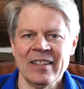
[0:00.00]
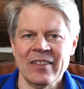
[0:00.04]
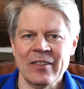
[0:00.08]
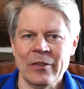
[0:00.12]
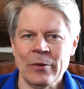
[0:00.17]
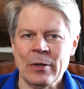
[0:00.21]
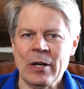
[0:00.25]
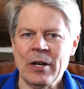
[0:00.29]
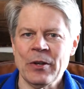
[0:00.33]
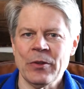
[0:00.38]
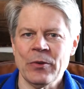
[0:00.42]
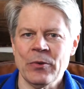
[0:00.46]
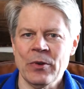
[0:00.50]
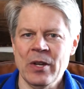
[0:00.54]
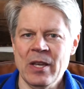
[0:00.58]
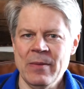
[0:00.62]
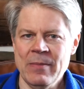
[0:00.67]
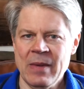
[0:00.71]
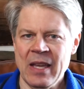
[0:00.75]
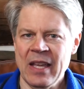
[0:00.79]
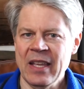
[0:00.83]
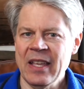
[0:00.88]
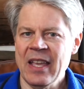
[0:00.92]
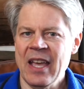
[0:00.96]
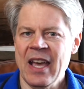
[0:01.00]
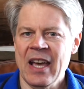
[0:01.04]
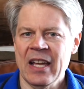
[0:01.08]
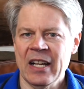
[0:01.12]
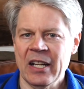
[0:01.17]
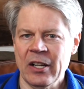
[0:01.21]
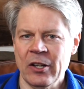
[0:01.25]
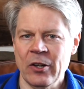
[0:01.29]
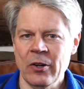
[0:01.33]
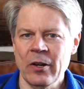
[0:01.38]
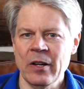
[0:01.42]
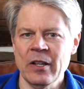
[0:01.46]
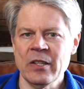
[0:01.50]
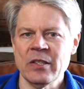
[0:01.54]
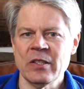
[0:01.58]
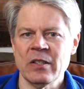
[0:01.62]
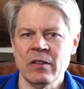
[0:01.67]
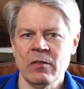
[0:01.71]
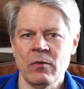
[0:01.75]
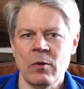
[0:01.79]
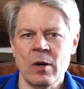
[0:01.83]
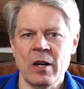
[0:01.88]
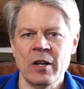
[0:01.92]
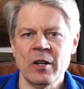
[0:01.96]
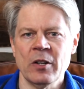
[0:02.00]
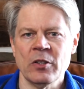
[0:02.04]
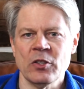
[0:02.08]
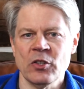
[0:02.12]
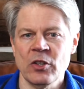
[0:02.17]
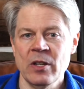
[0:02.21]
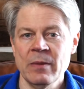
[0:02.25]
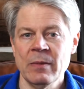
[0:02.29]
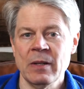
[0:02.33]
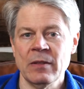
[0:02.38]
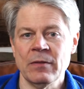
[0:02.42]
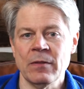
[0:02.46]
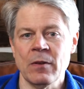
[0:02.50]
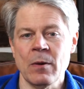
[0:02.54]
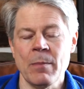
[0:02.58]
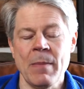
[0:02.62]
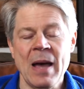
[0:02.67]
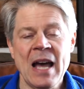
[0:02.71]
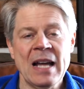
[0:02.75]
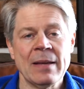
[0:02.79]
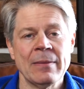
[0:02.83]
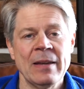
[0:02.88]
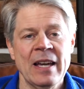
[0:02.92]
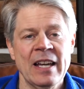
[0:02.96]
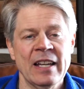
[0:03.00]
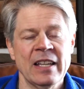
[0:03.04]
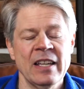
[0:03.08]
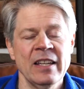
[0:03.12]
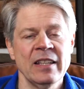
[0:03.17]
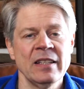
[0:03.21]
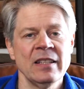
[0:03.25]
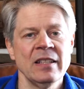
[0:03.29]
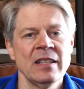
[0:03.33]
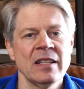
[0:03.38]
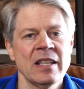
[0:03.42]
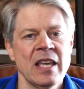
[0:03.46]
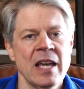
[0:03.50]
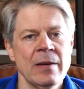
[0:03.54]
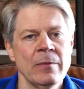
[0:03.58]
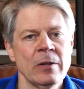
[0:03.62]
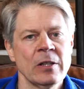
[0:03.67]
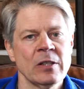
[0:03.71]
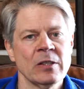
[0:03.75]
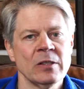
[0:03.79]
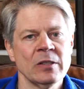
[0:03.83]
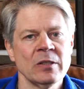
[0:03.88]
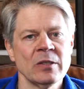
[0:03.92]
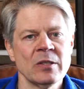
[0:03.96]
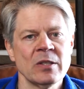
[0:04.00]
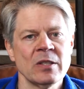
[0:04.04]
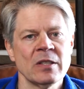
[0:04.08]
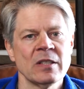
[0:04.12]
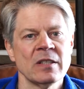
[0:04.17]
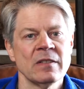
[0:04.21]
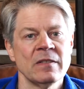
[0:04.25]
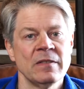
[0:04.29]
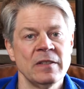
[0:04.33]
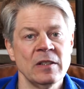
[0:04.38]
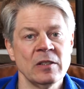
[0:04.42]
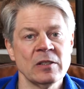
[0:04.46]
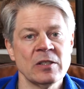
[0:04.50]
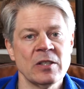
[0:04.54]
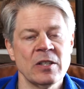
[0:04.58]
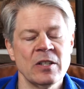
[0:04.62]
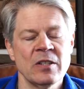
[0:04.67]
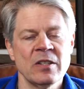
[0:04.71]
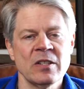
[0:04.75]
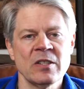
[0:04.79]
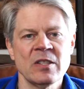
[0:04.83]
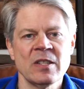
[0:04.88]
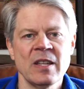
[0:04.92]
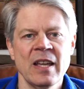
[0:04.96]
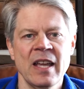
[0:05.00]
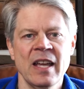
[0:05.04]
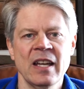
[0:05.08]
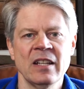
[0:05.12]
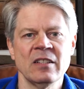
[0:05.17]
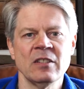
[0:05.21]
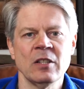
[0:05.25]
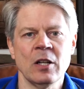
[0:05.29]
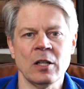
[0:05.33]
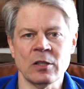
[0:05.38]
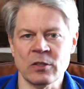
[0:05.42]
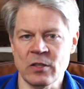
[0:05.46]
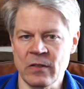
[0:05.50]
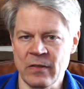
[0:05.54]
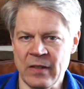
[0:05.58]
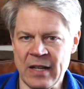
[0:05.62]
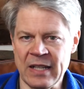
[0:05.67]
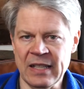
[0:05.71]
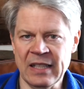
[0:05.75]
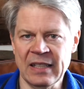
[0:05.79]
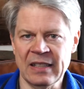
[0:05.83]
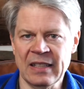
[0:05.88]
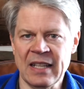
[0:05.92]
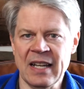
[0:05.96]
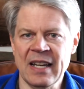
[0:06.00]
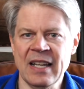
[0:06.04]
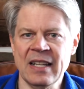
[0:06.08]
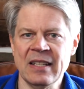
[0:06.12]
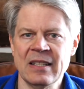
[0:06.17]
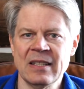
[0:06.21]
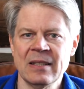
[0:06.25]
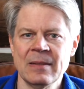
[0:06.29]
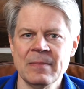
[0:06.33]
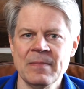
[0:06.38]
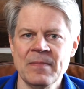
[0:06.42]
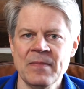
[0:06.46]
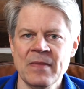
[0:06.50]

There are three main categories of water treatment for backpacking: chemicals, filters, and ultraviolet light.